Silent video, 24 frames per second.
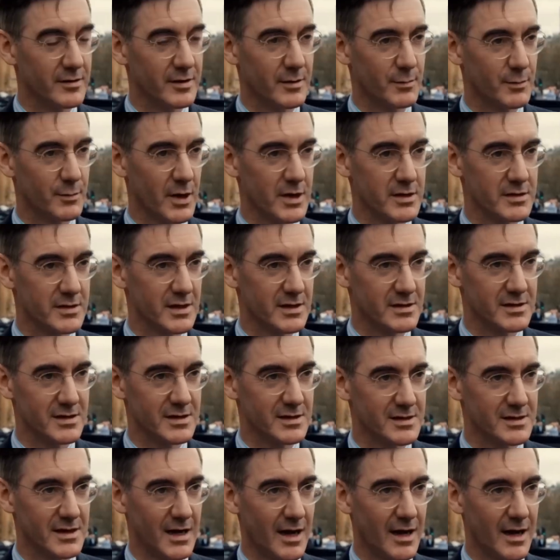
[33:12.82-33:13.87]
The process
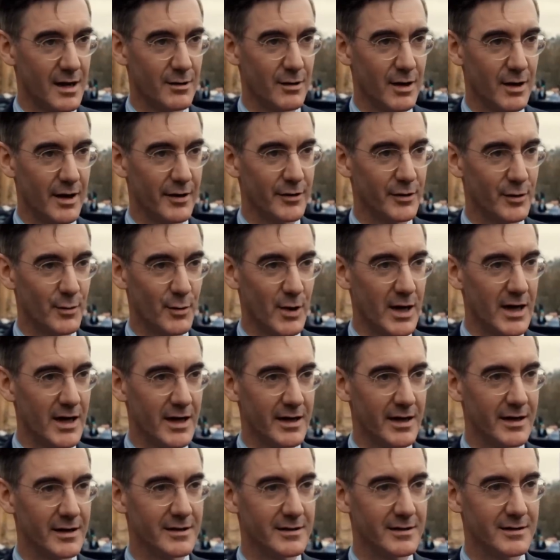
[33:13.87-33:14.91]
is now underway.